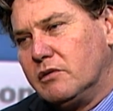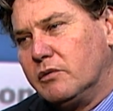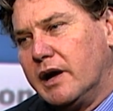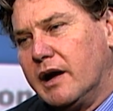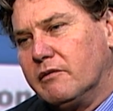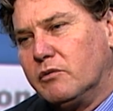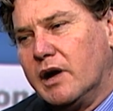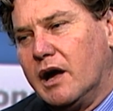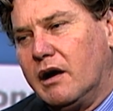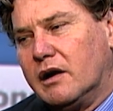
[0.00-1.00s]
We
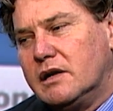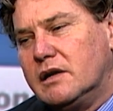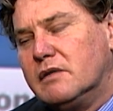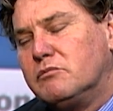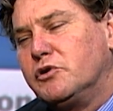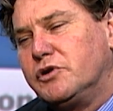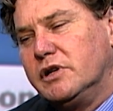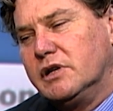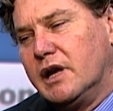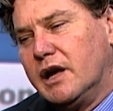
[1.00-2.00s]
are
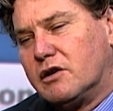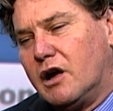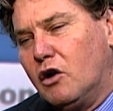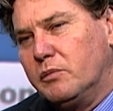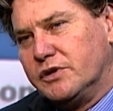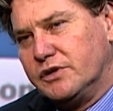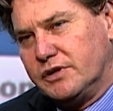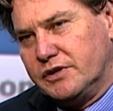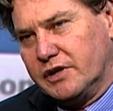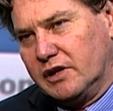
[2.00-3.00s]
pushing our coal business
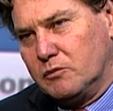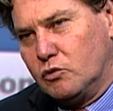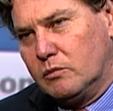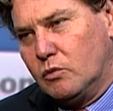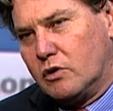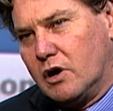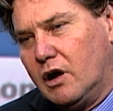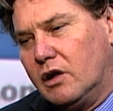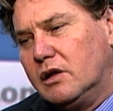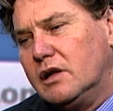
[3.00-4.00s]
and selling more and more
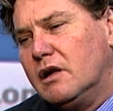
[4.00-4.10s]
coal,